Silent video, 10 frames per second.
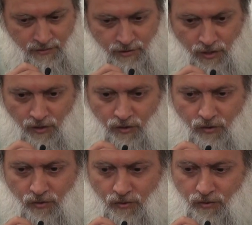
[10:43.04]

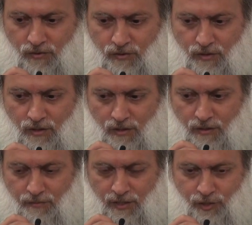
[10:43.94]
So,
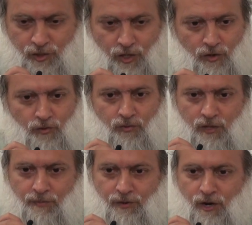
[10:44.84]
but still,
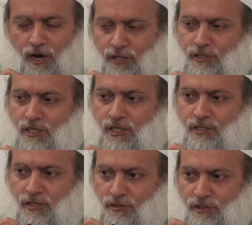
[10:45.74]
with the precaution, he
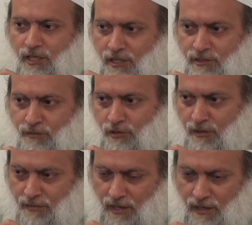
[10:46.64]
still sends
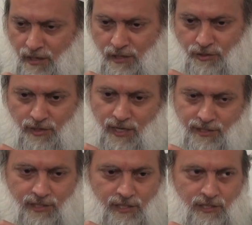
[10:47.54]
Muslim bin Aqil. So he
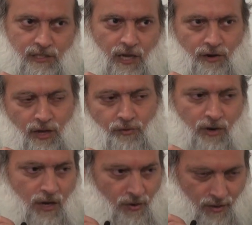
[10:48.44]
doesn't just say, okay,
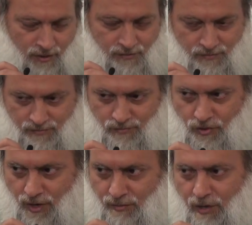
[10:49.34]
we're going,
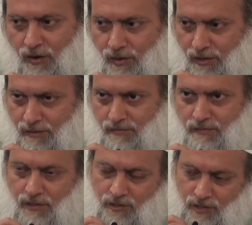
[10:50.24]
or I'm going.
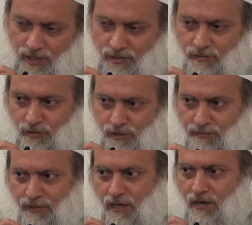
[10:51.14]
He sends
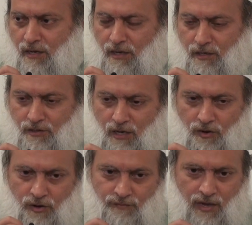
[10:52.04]
Muslim bin Aqil to
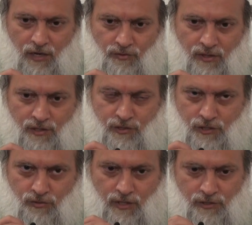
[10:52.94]
go and evaluate the
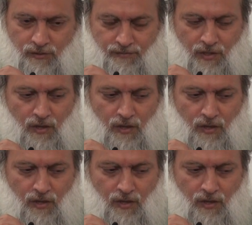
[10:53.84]
situation.